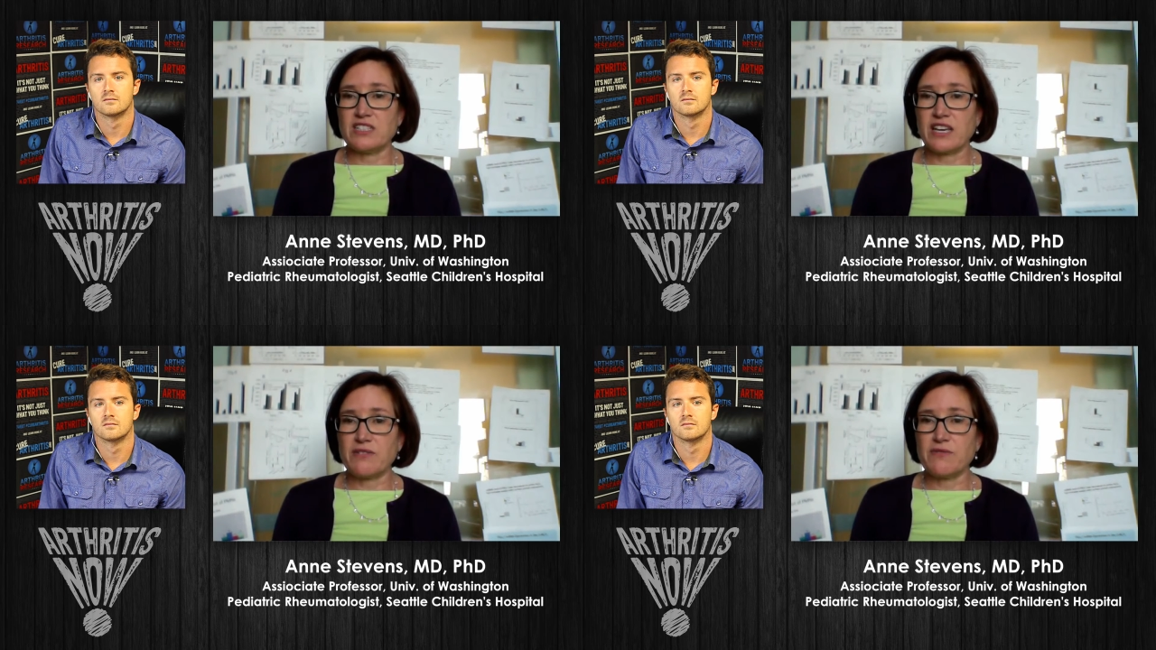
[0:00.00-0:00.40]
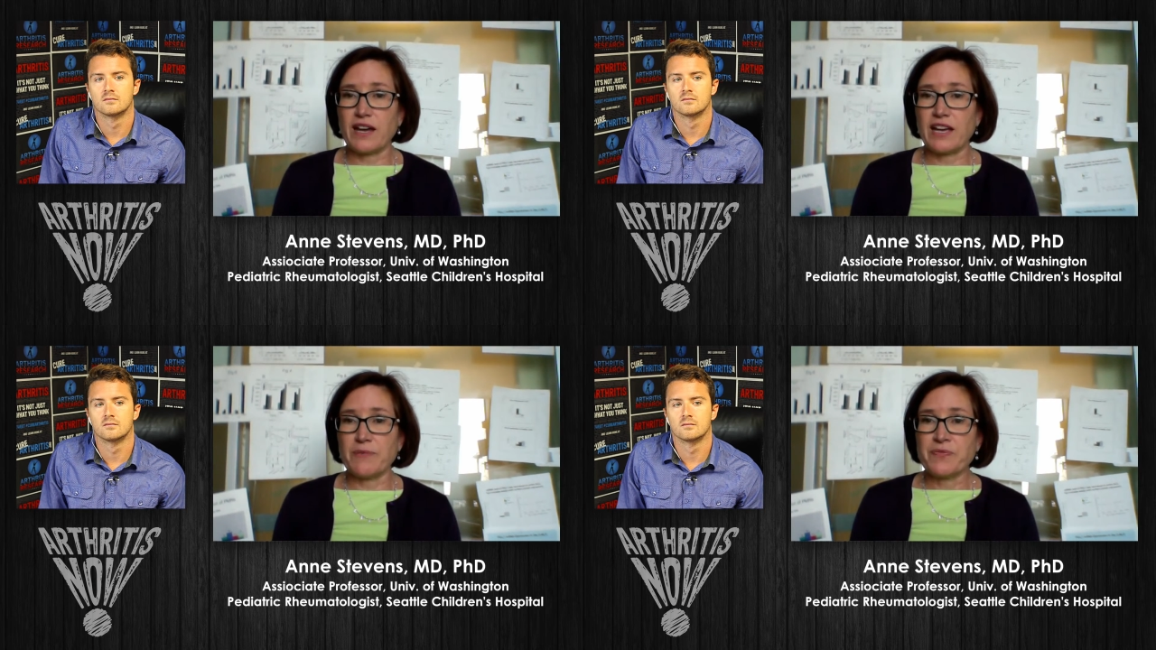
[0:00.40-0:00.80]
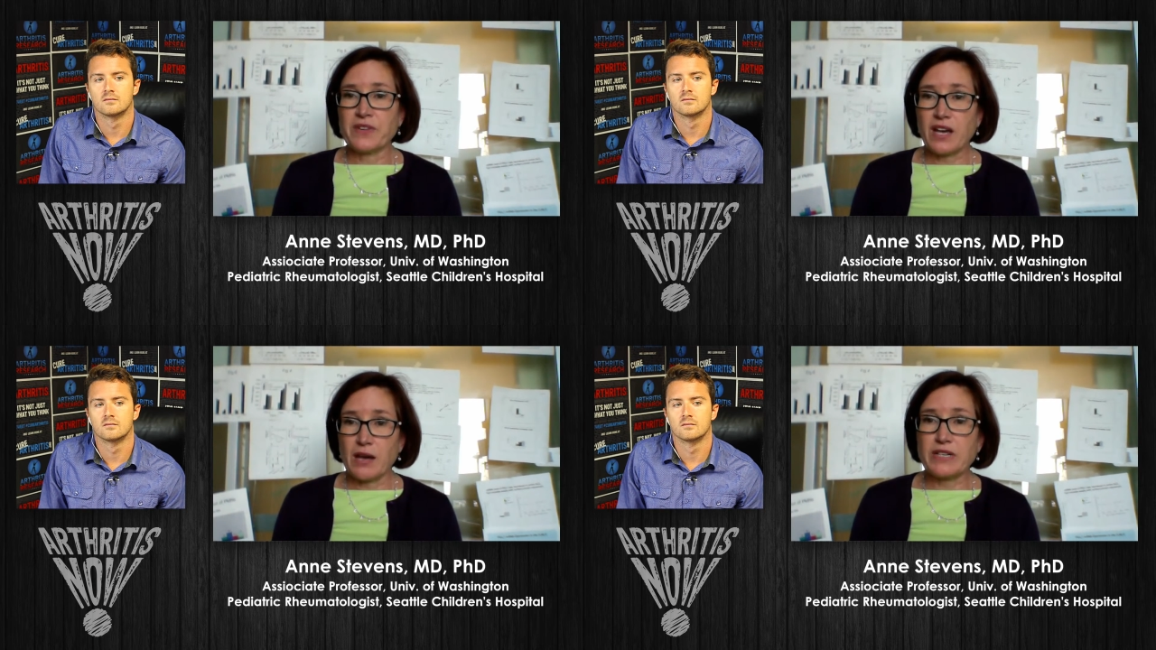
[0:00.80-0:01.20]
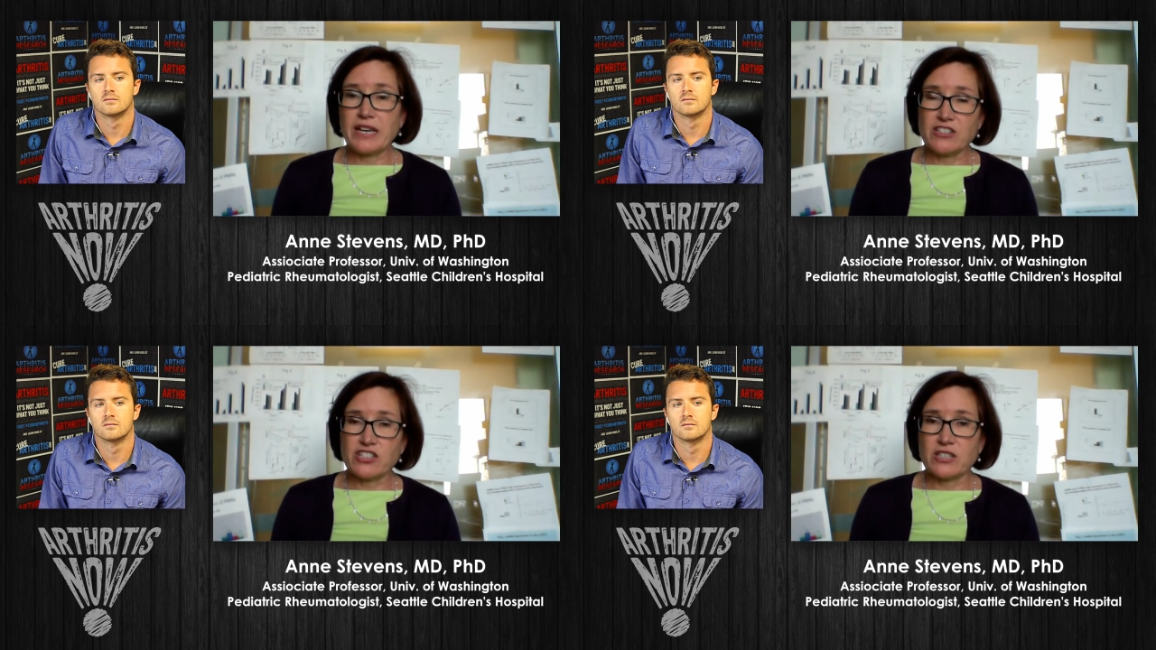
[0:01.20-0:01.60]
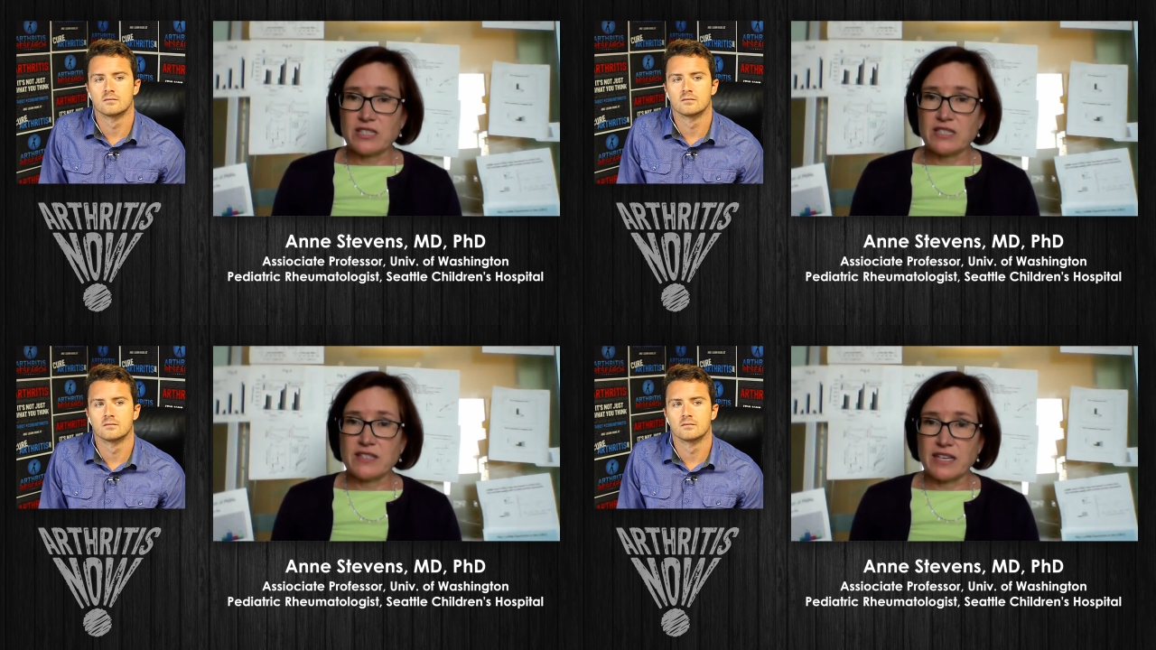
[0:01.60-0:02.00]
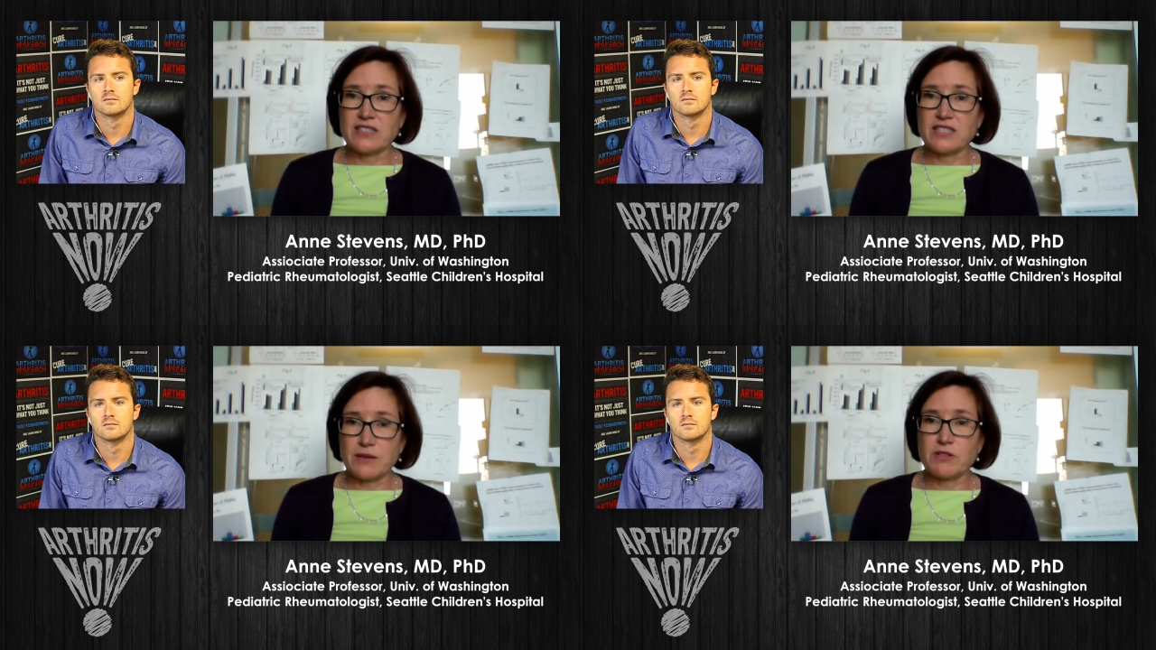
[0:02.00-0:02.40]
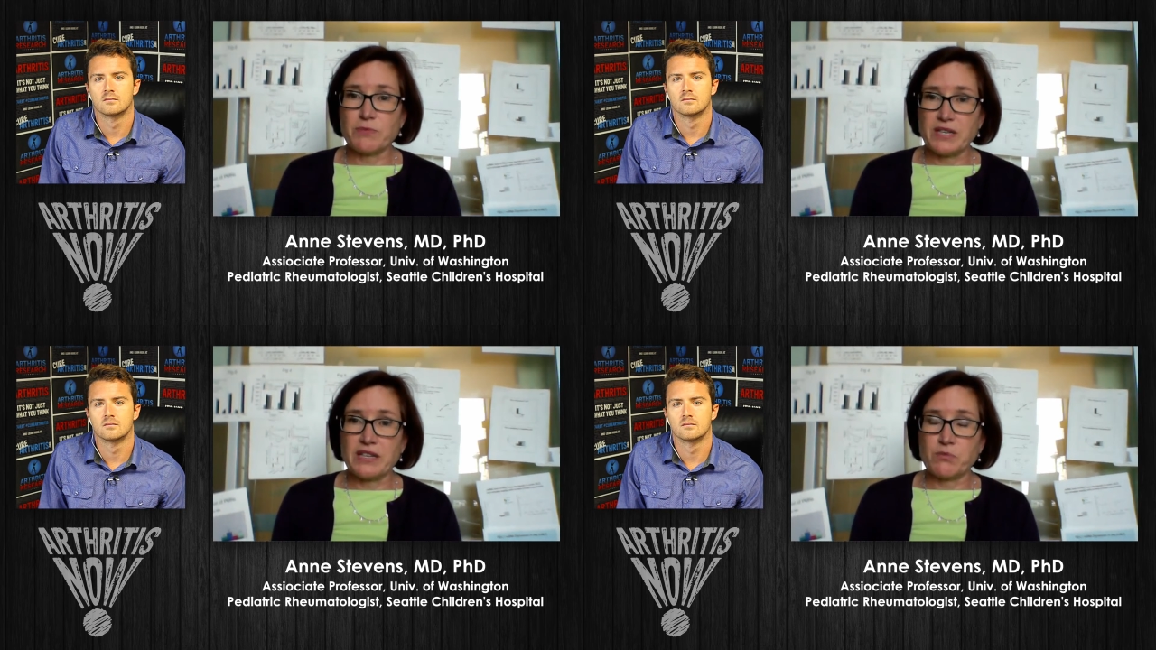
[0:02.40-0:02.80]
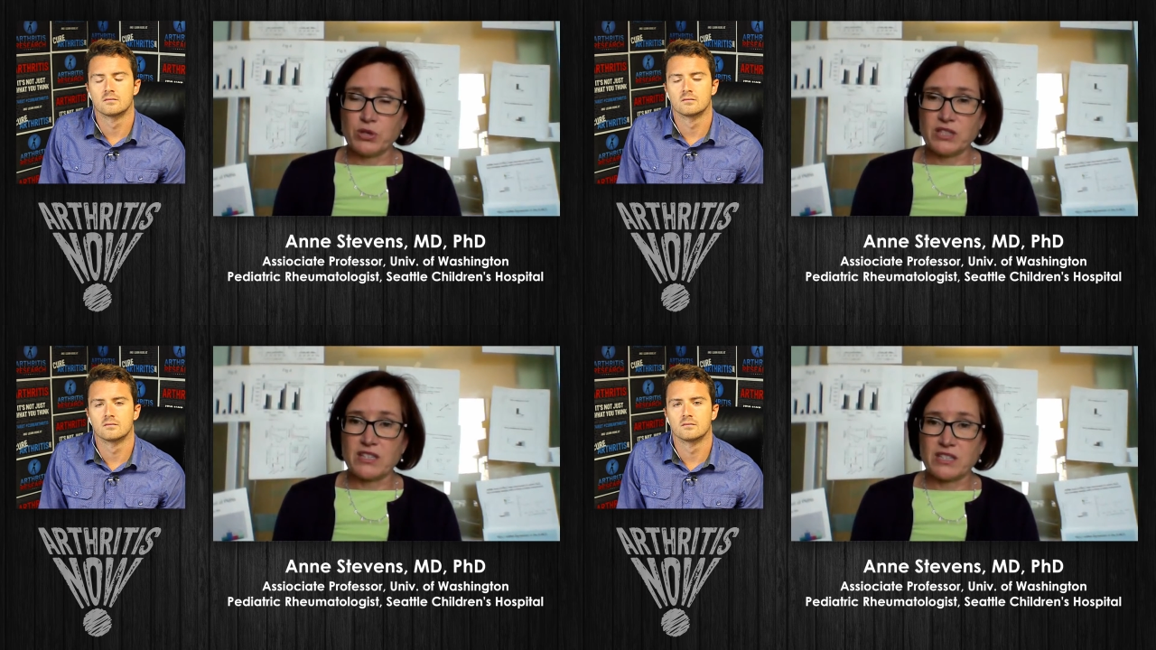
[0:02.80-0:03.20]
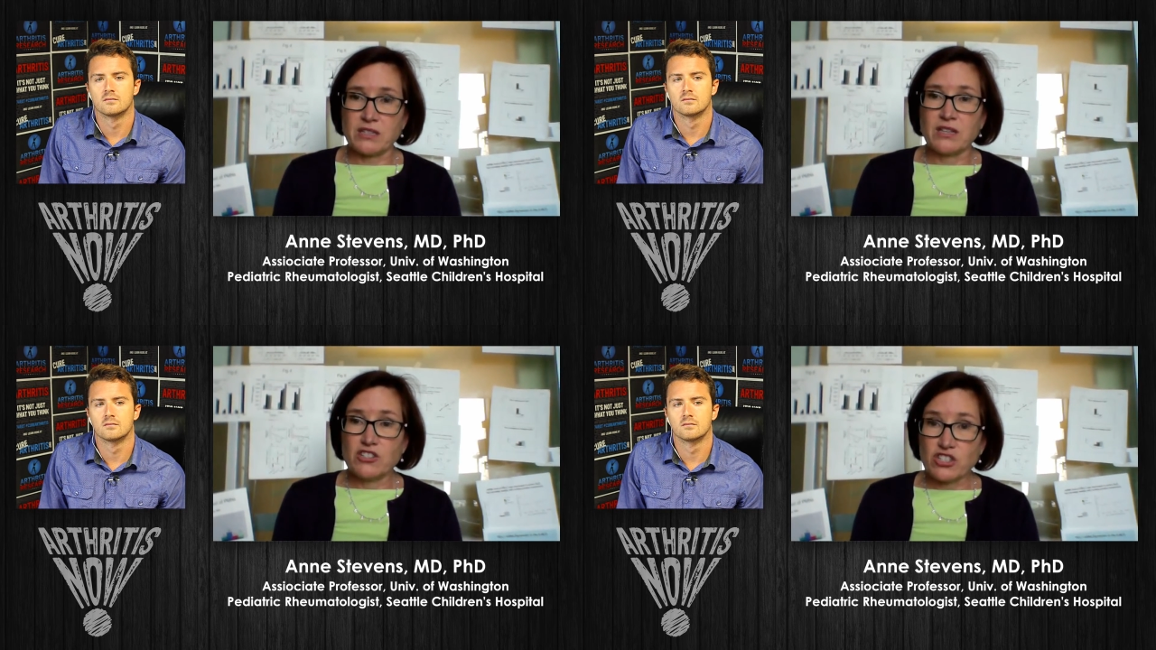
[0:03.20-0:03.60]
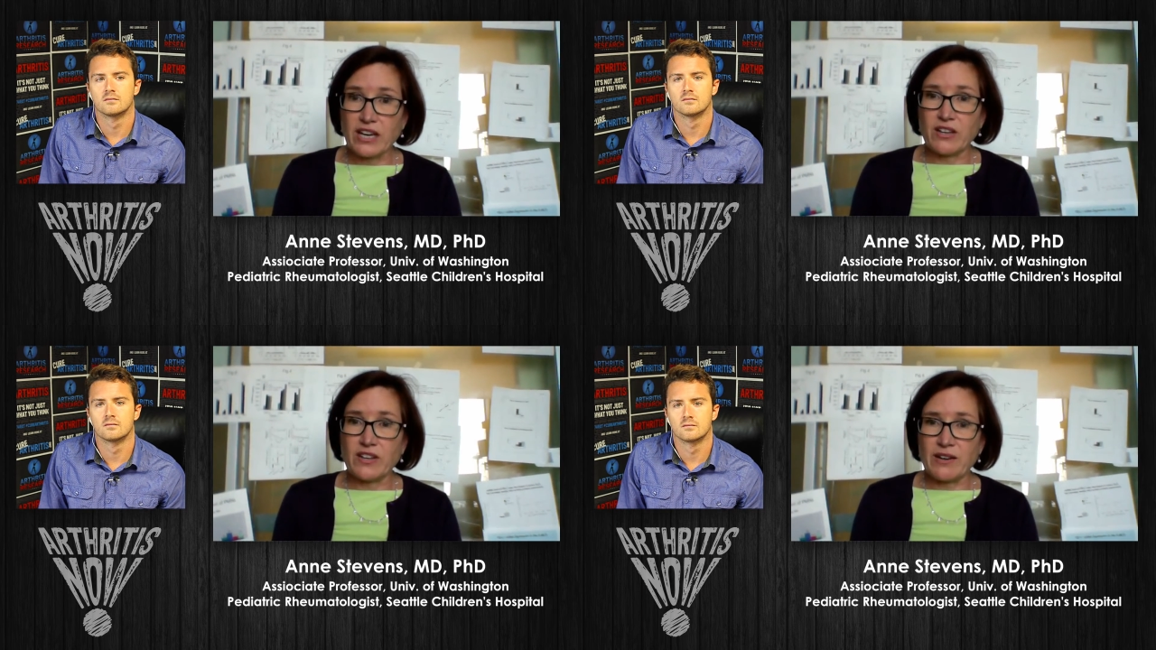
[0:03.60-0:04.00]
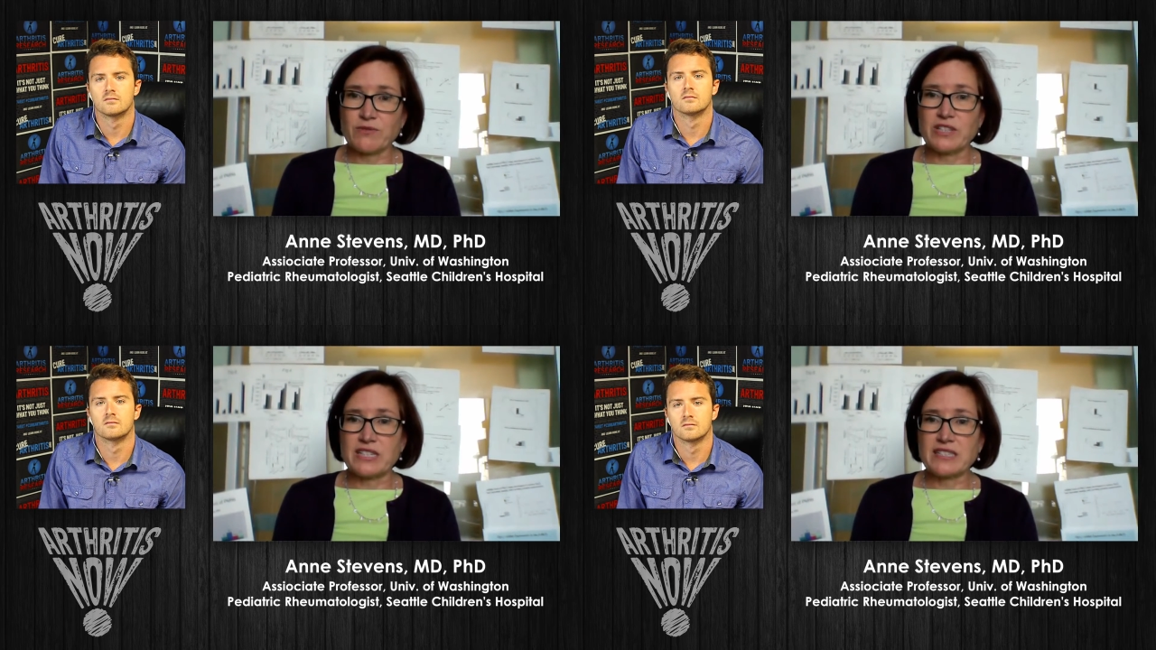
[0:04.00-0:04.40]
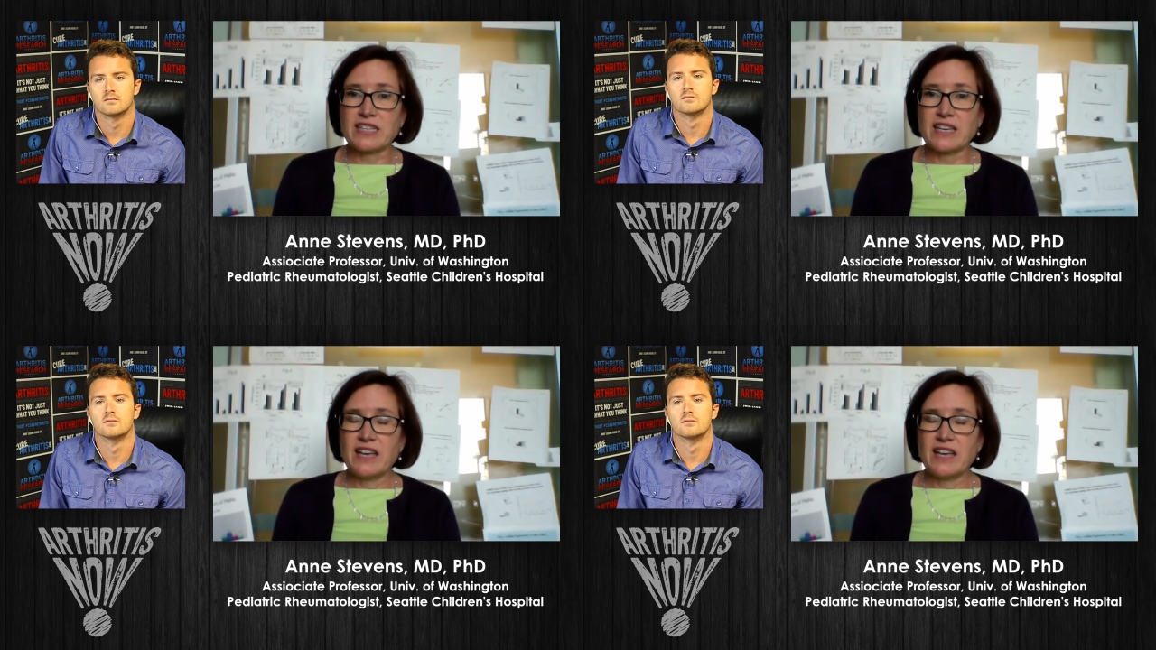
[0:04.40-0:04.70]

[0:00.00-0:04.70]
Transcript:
Speaker 1: identify combinations that seem to be put the child at risk.